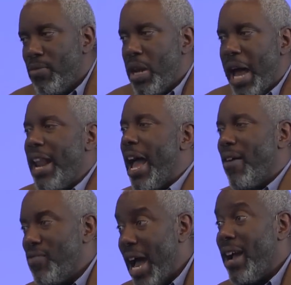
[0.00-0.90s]
not
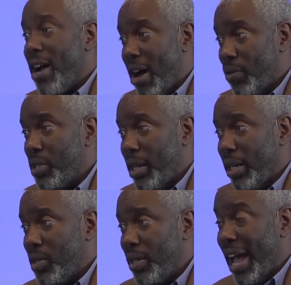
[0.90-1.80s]
have that
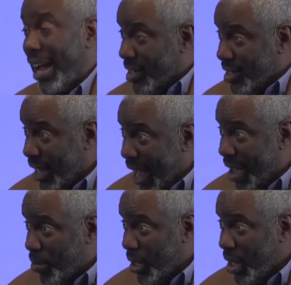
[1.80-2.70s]
conversation,
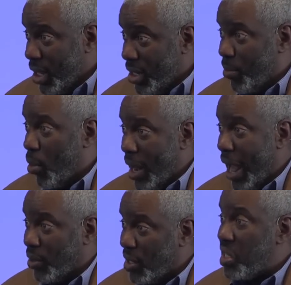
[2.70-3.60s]
except to point
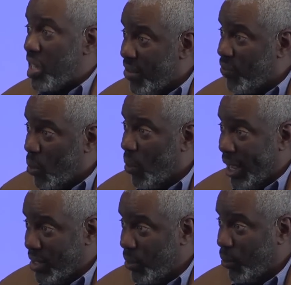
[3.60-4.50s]
out the sinful
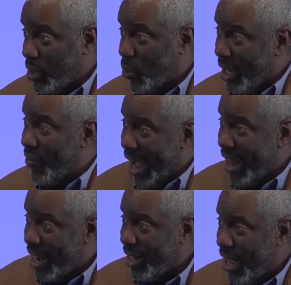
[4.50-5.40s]
ways in which we have
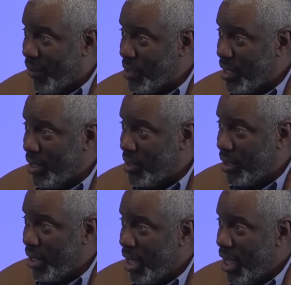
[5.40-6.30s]
had that
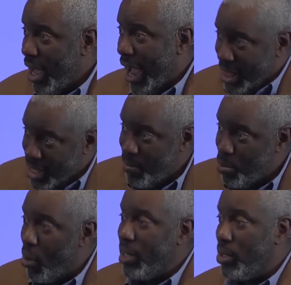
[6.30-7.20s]
conversation and then
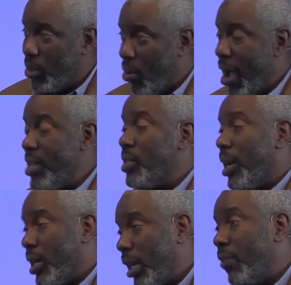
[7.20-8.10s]
point to Christ
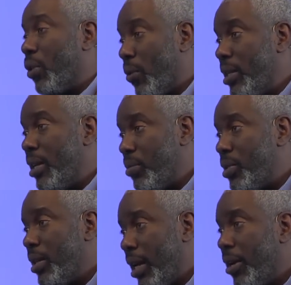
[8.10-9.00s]
and our need for redemption